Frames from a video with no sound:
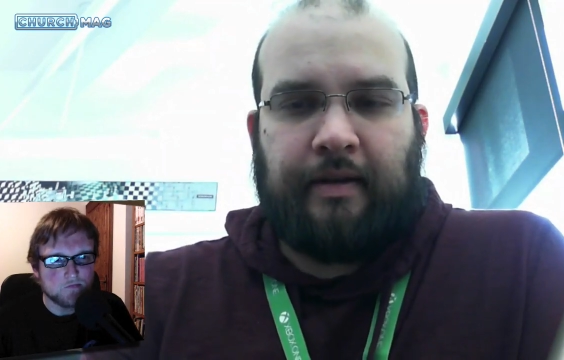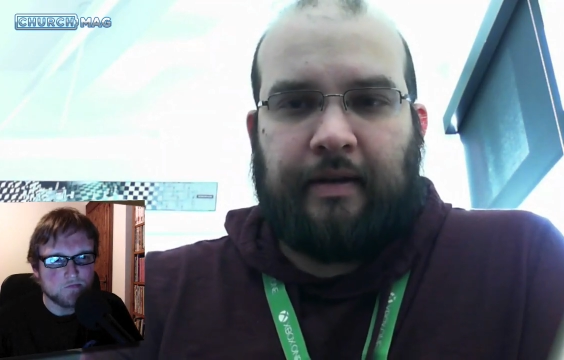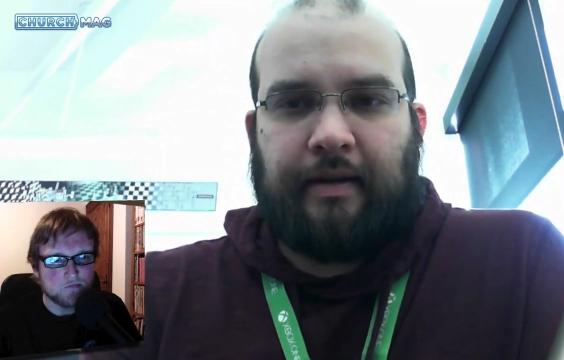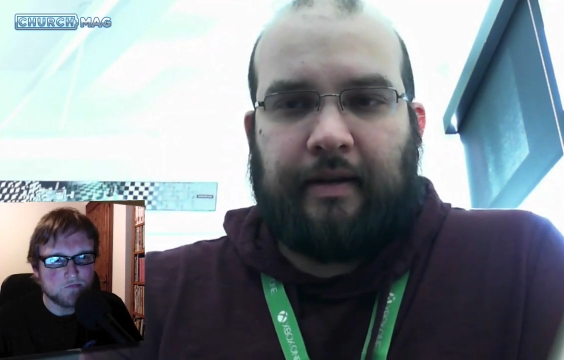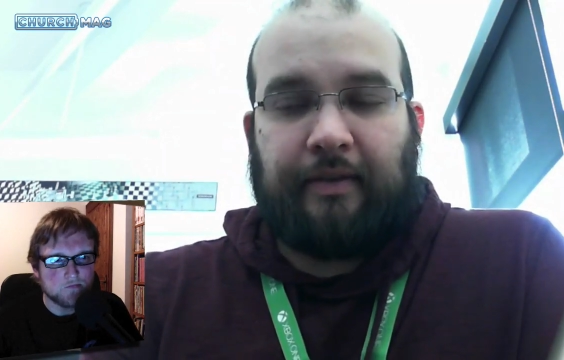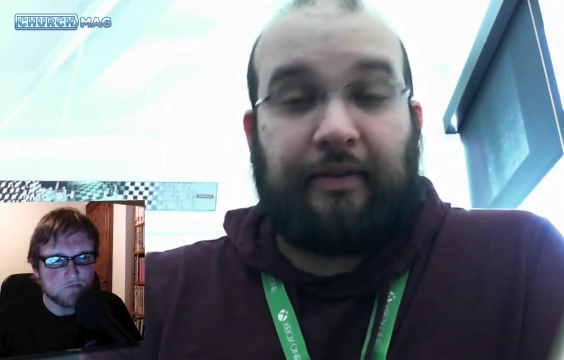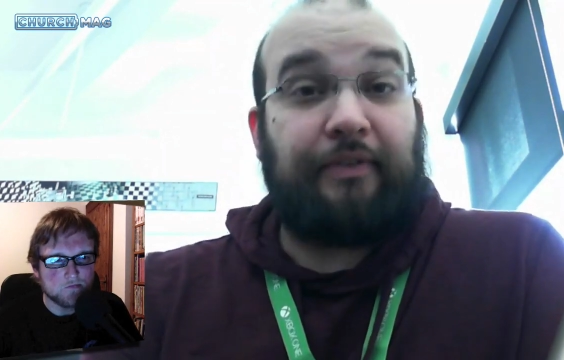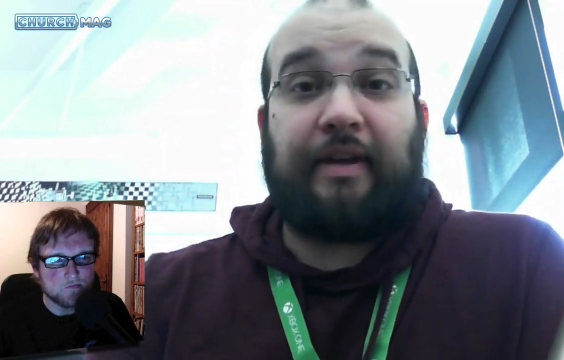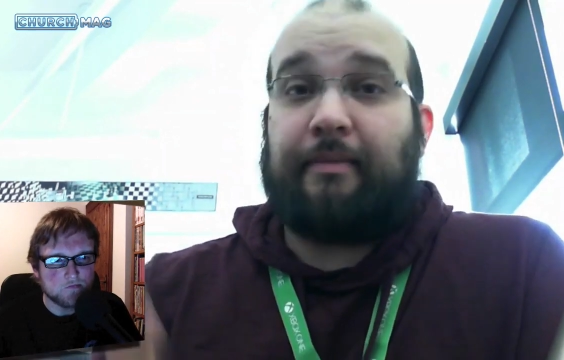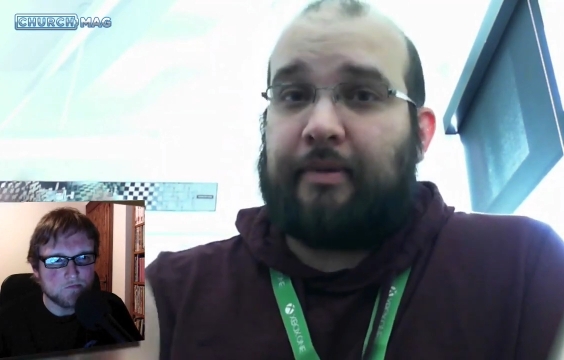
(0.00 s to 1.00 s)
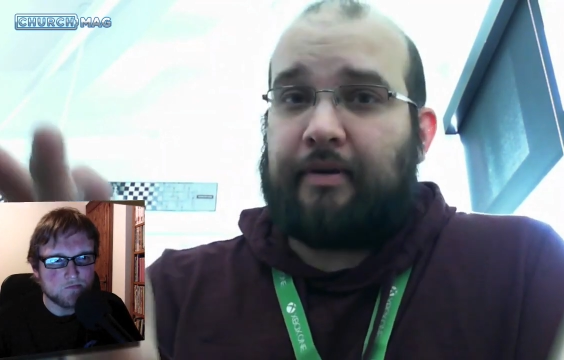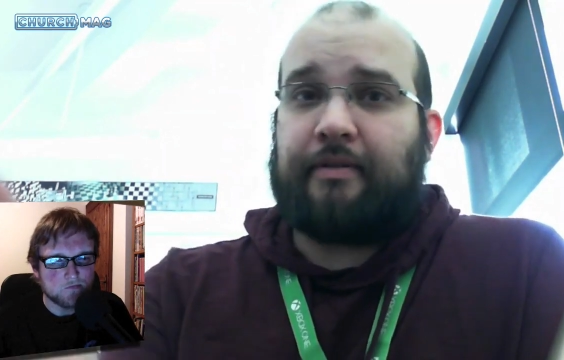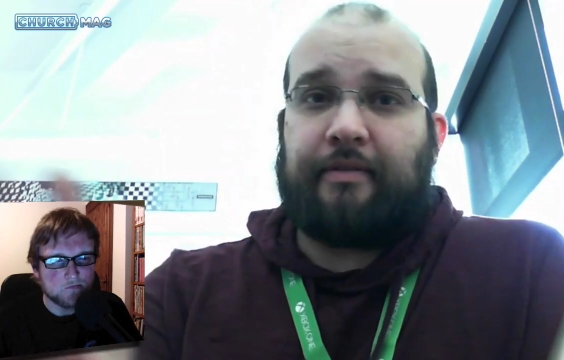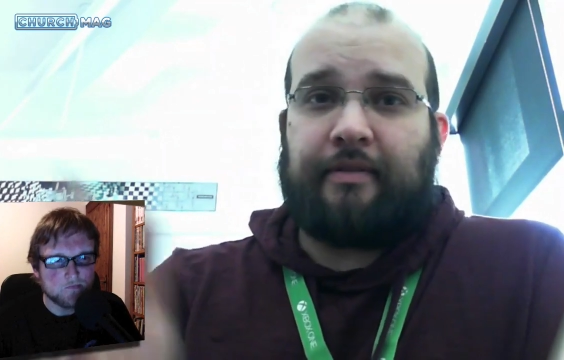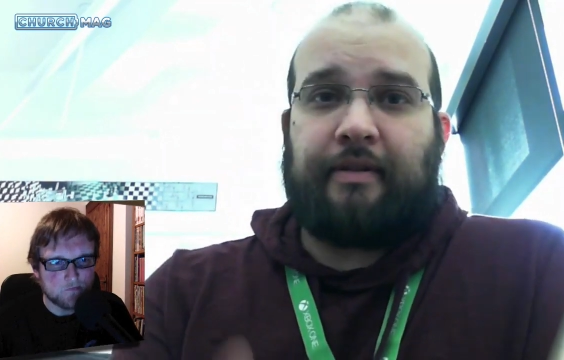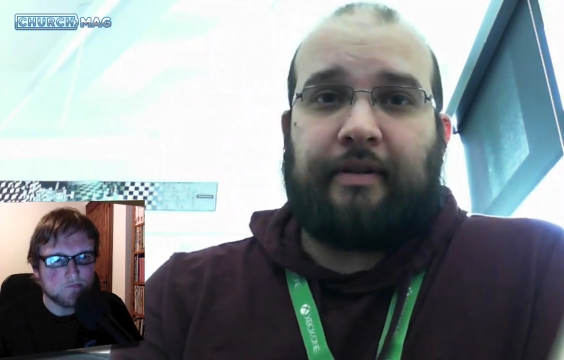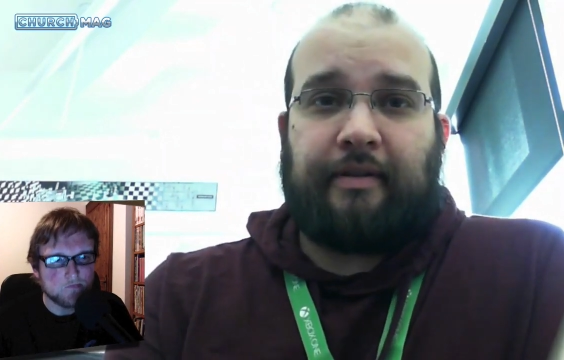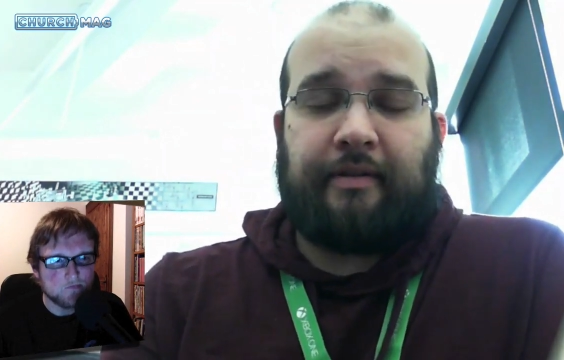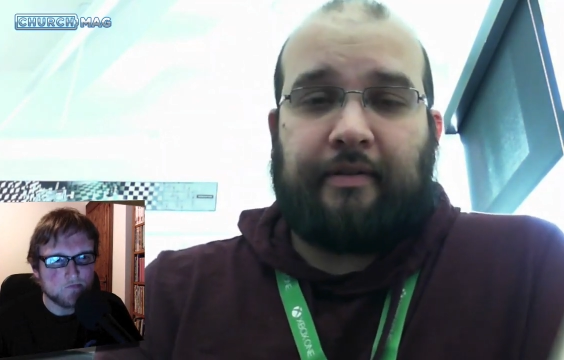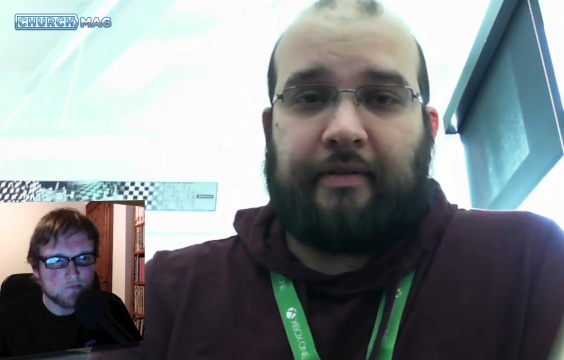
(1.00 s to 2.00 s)
Speaker 1: uh, he, he's got a book
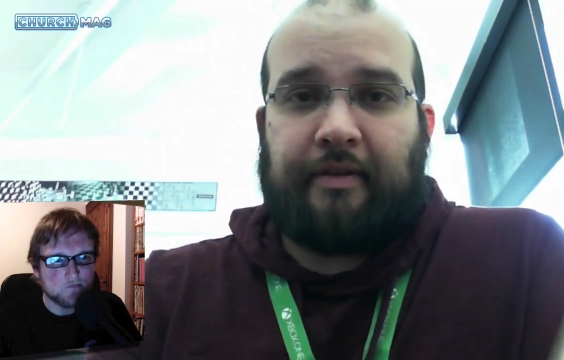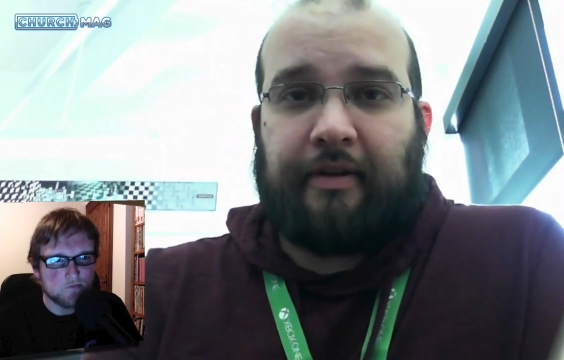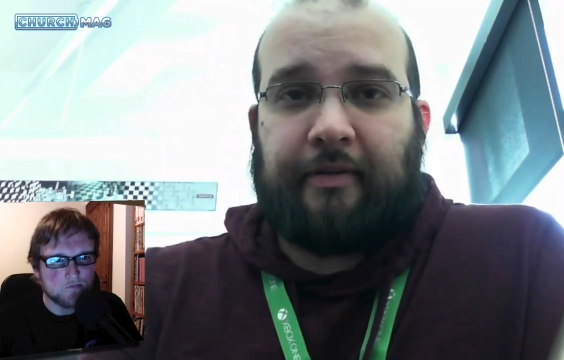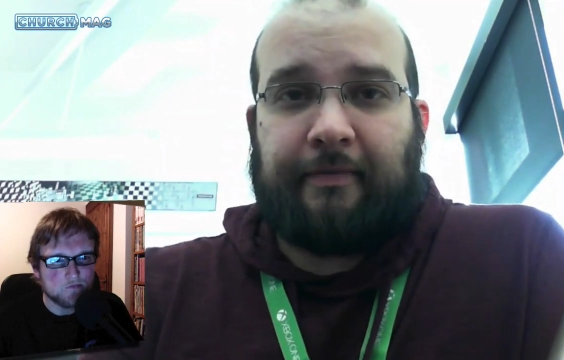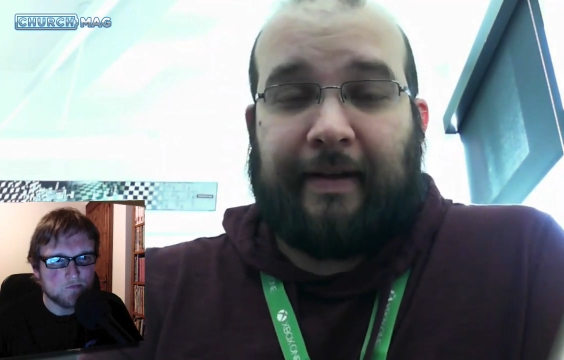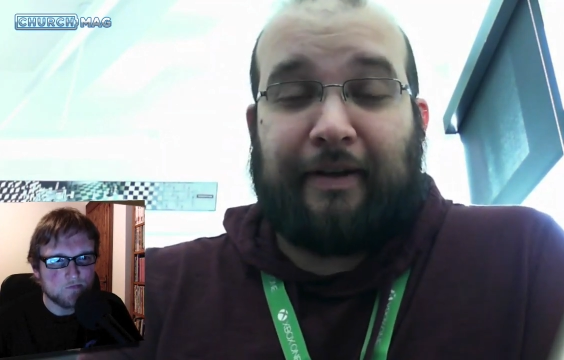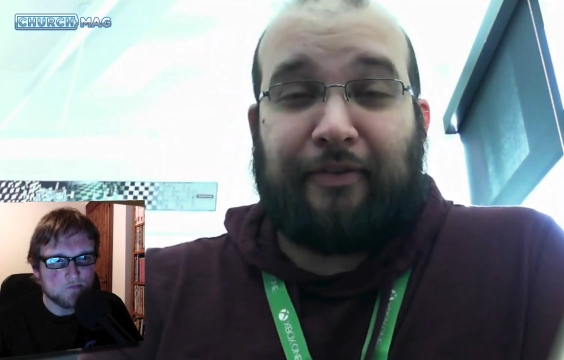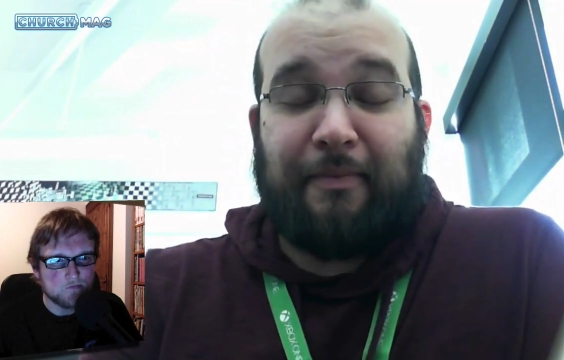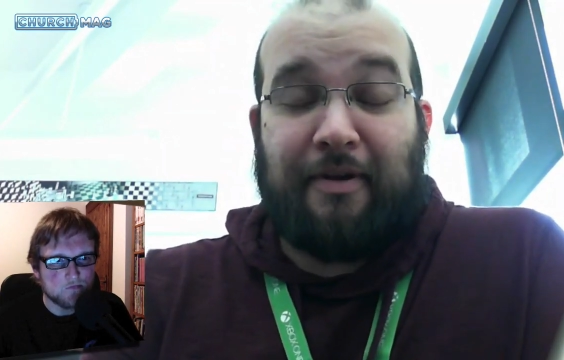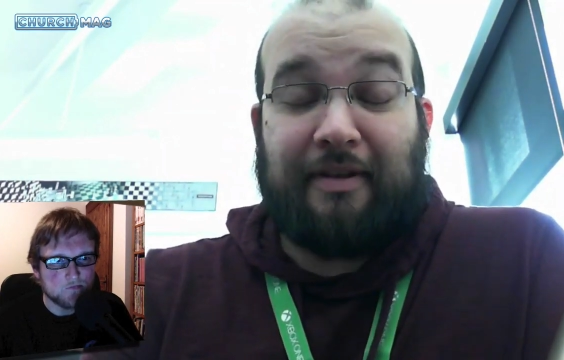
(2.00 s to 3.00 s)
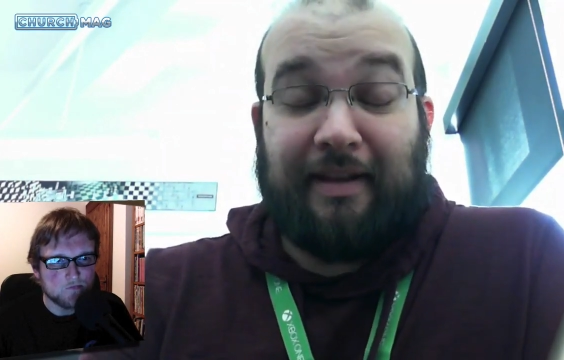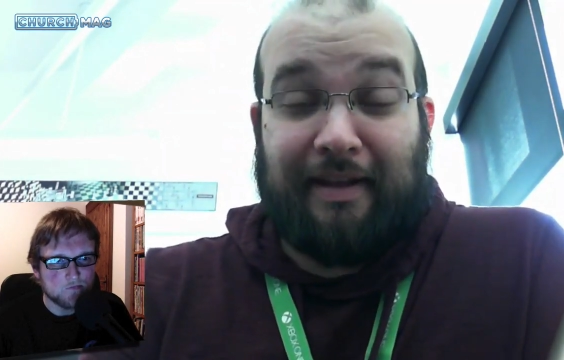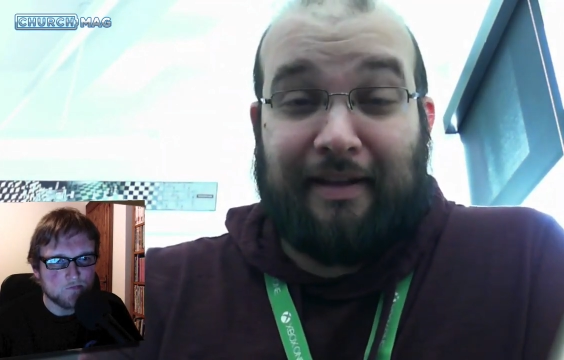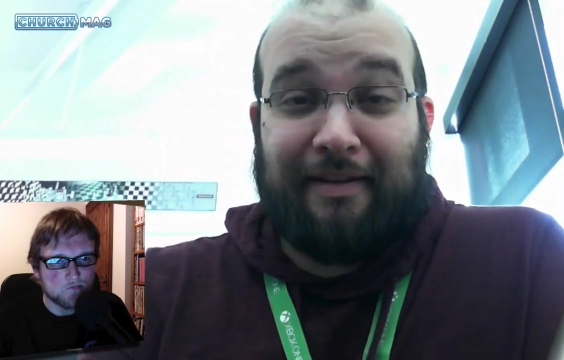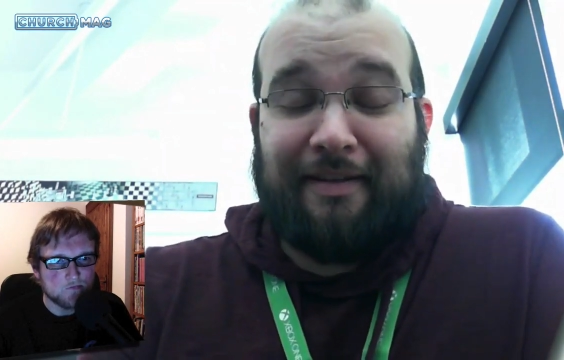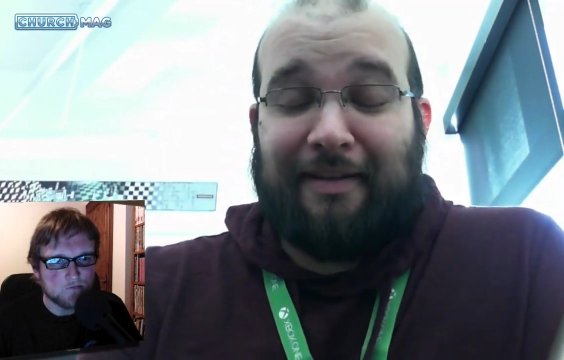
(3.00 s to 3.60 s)
uh, called Fire Someone Today.